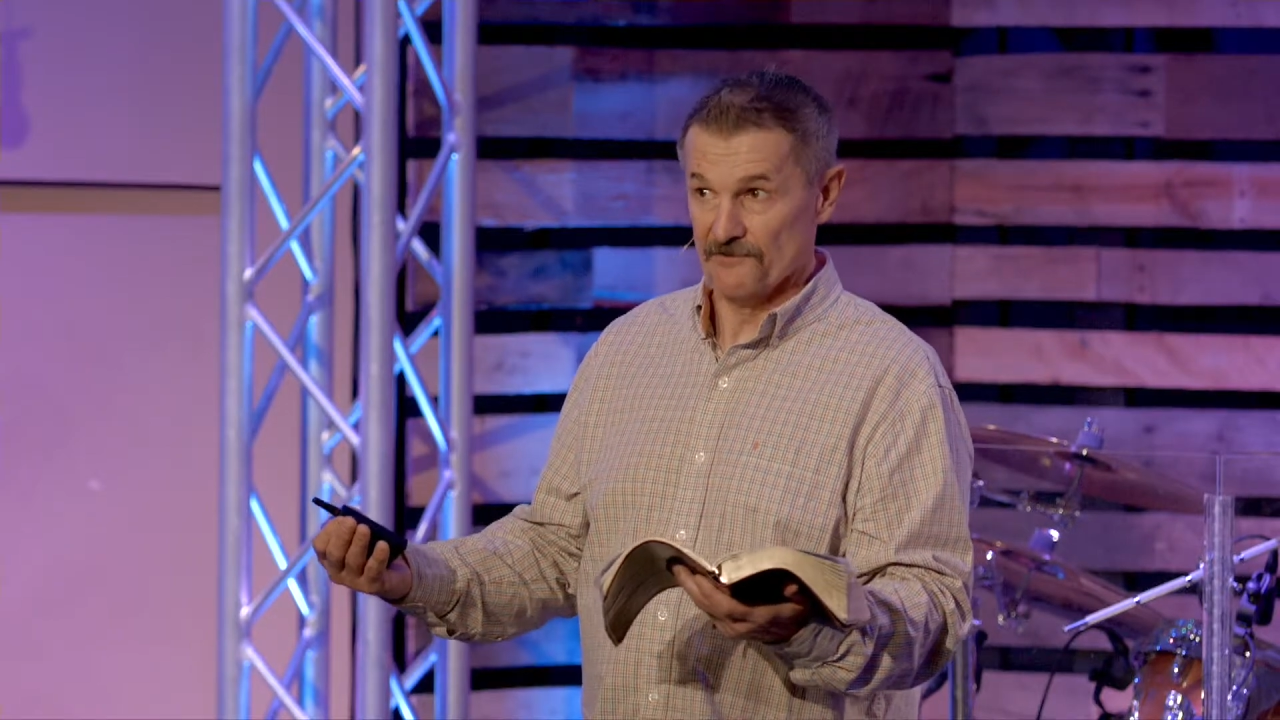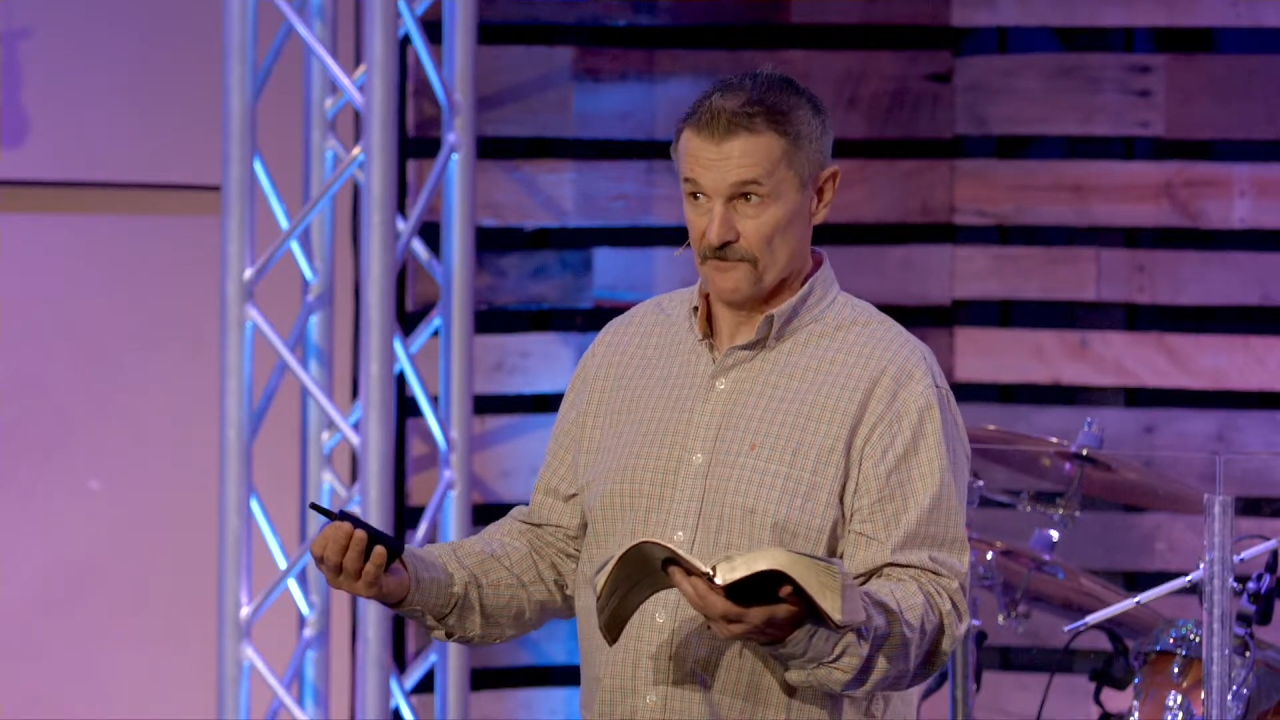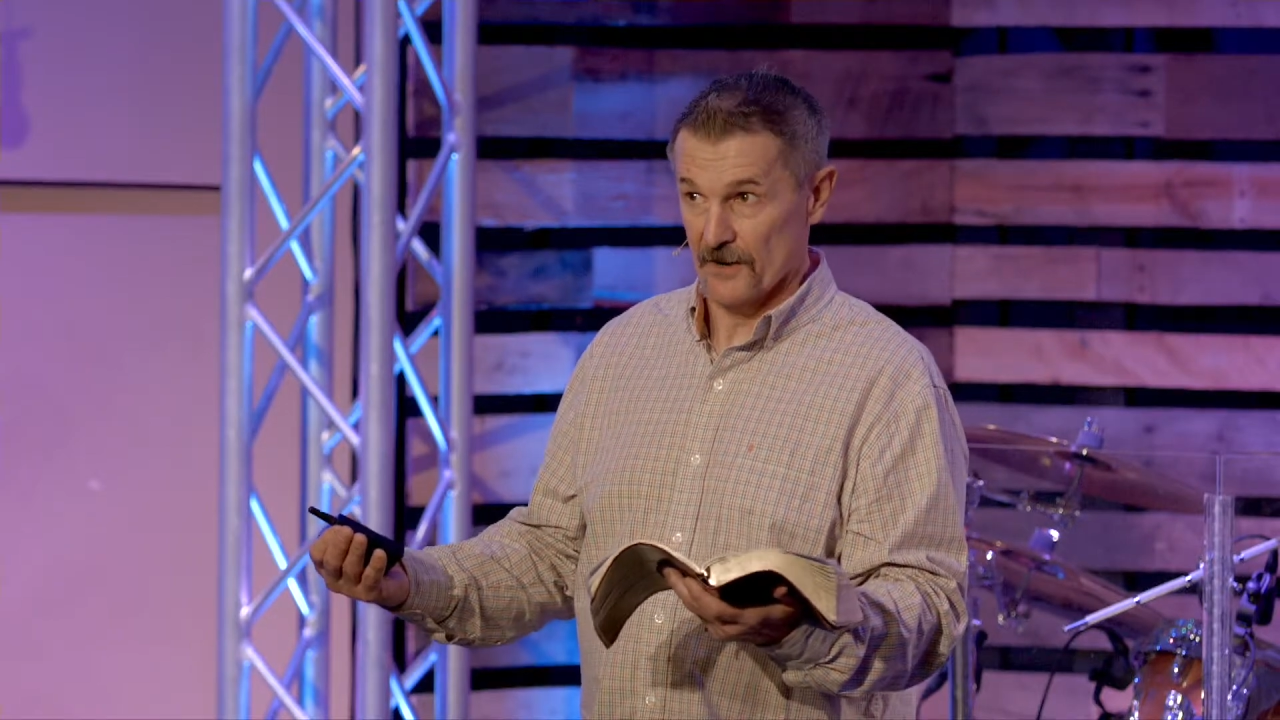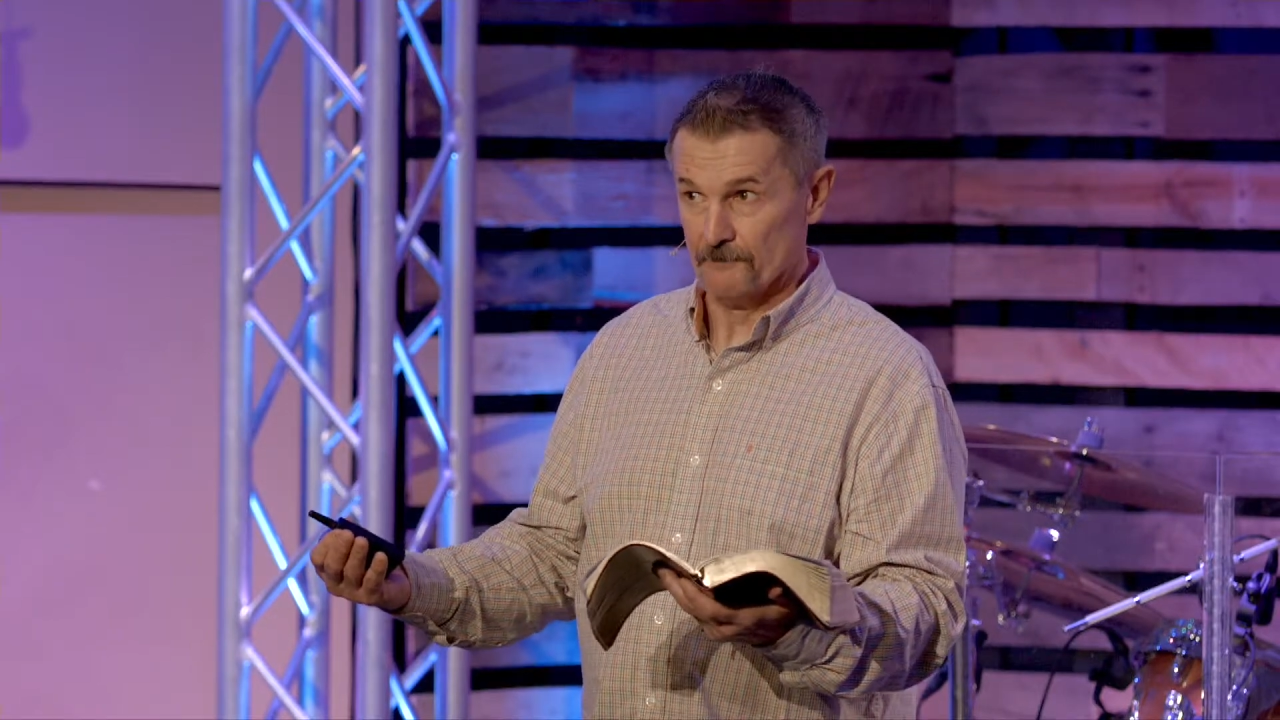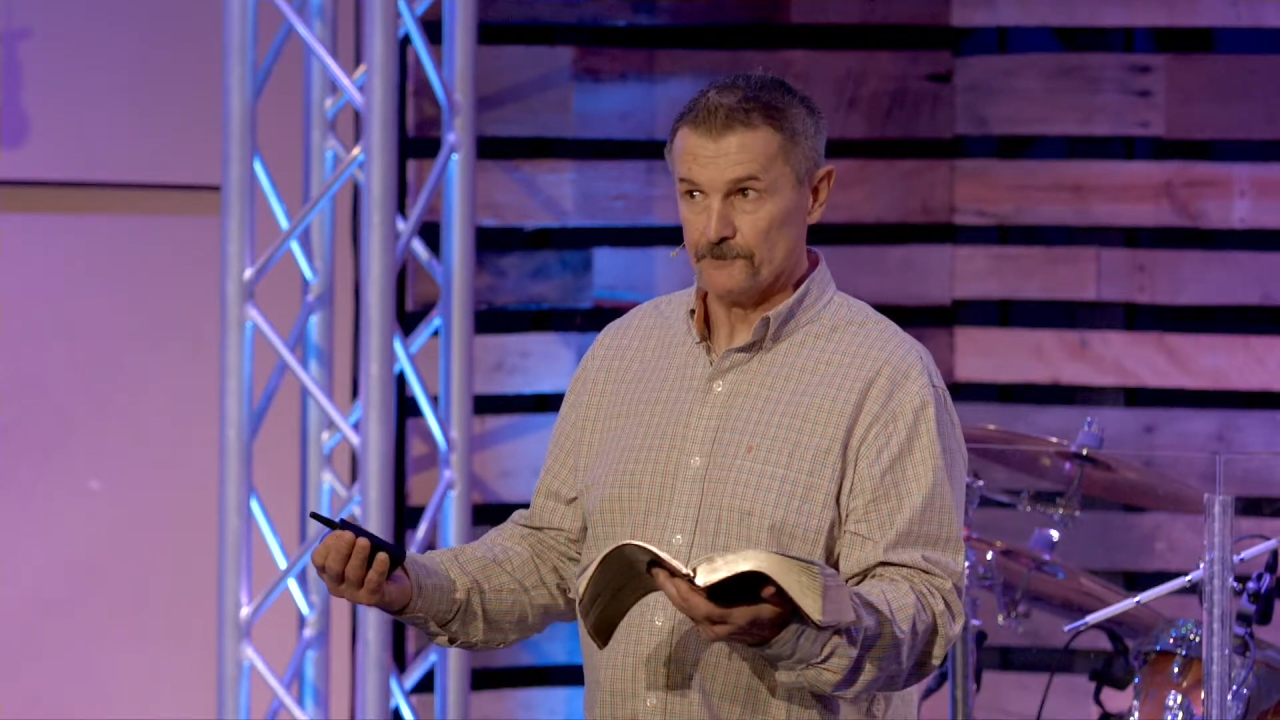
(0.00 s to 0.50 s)

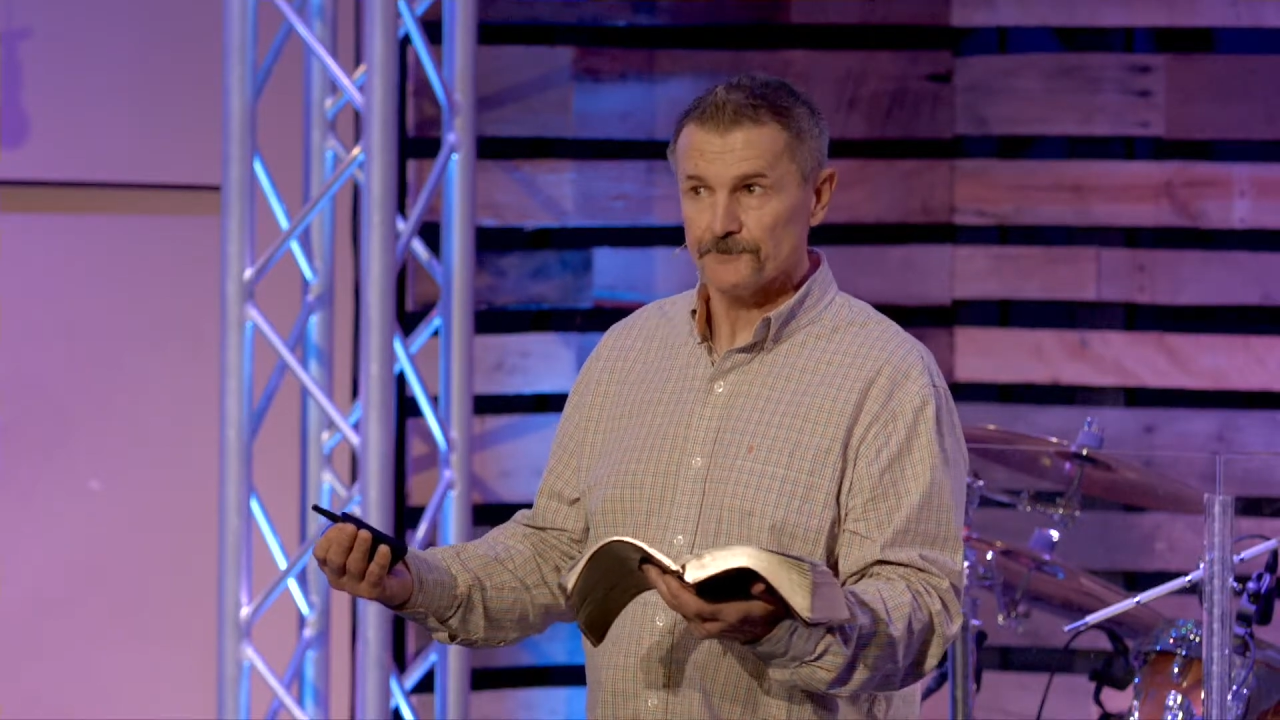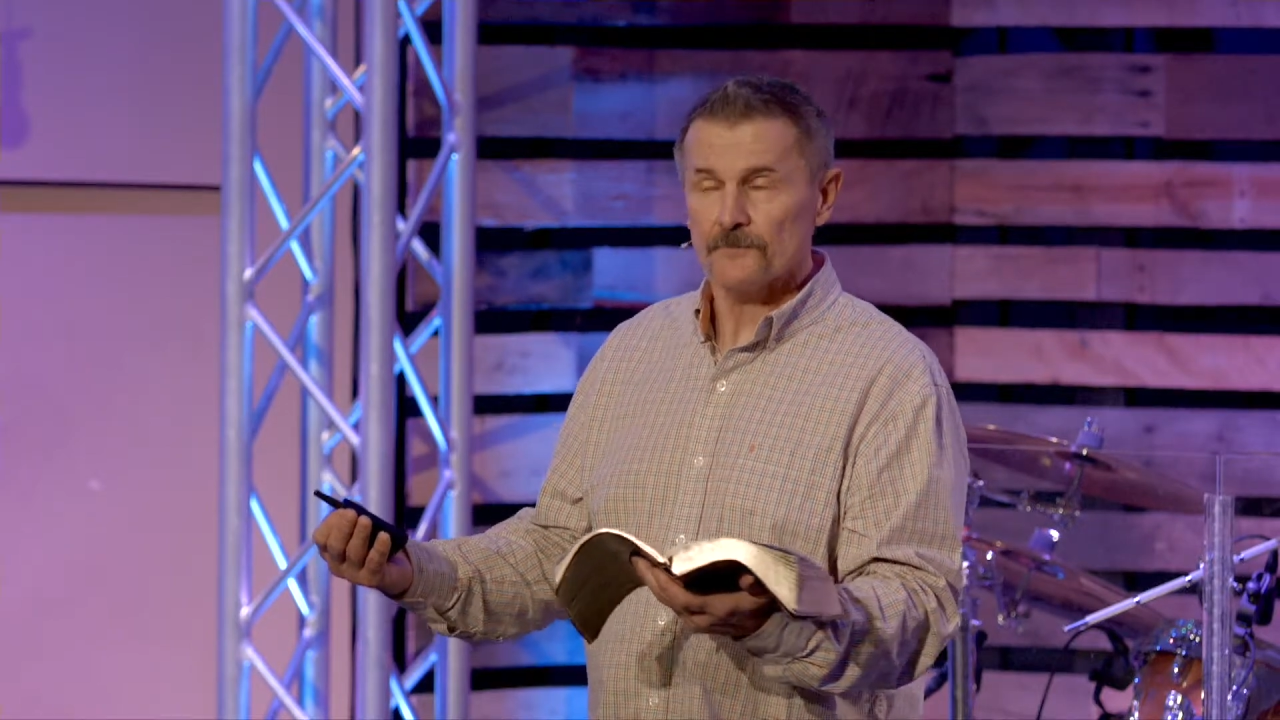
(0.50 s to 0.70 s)
from?